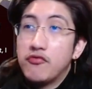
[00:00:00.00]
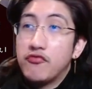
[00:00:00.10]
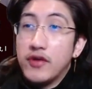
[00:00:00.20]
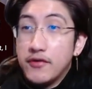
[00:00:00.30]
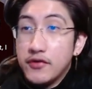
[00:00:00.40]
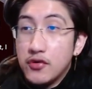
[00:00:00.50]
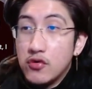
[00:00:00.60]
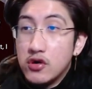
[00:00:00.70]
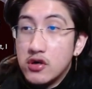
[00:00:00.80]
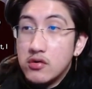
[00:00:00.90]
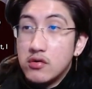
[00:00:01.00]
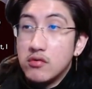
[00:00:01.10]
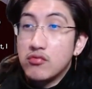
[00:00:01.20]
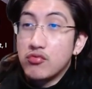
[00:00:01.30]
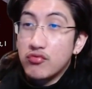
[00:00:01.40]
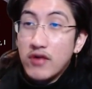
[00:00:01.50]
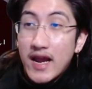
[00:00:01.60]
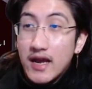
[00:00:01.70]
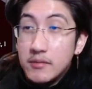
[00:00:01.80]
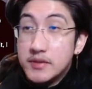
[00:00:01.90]
Freljord
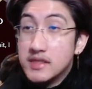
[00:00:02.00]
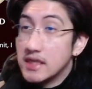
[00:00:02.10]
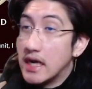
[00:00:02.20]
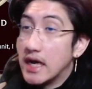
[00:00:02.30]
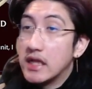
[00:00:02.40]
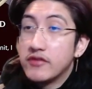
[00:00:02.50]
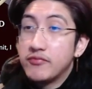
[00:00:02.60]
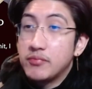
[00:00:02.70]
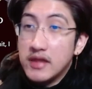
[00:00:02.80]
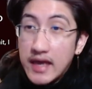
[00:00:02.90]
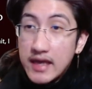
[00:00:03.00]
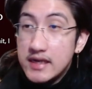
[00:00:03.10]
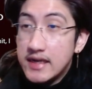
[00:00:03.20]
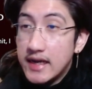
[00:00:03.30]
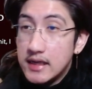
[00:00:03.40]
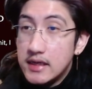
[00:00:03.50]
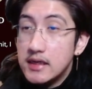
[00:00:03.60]
ramp style of play again,